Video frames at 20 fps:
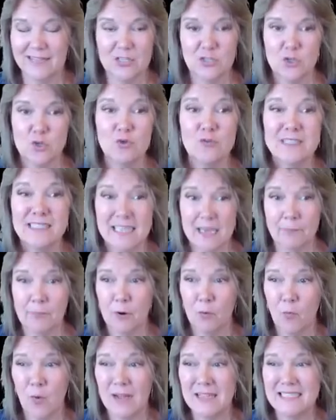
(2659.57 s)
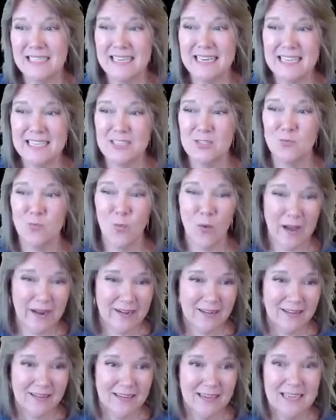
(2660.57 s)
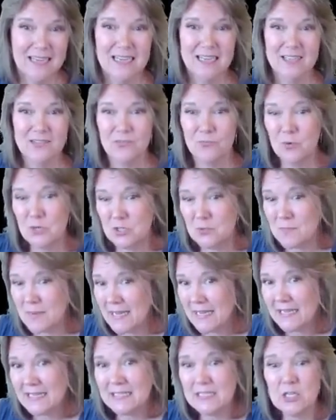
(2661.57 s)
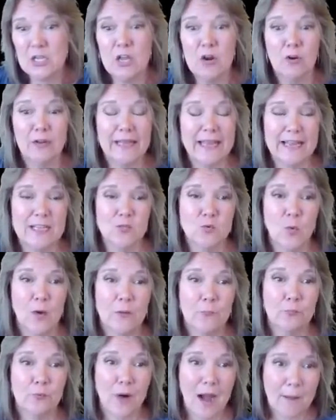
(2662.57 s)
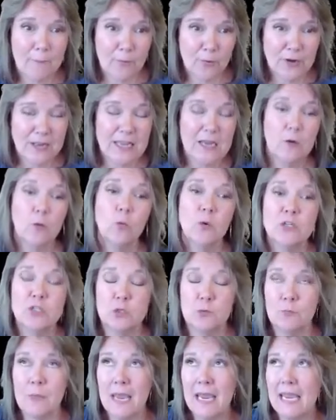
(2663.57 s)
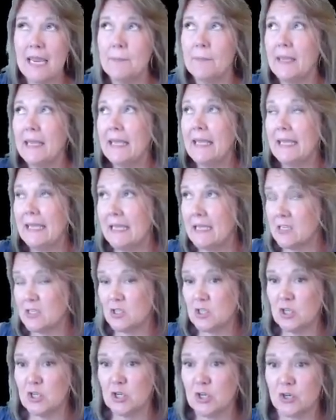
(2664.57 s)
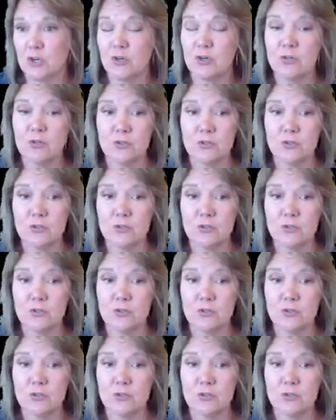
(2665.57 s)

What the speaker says: 2 separate ones. It is one, which means it only has one property, which may be easier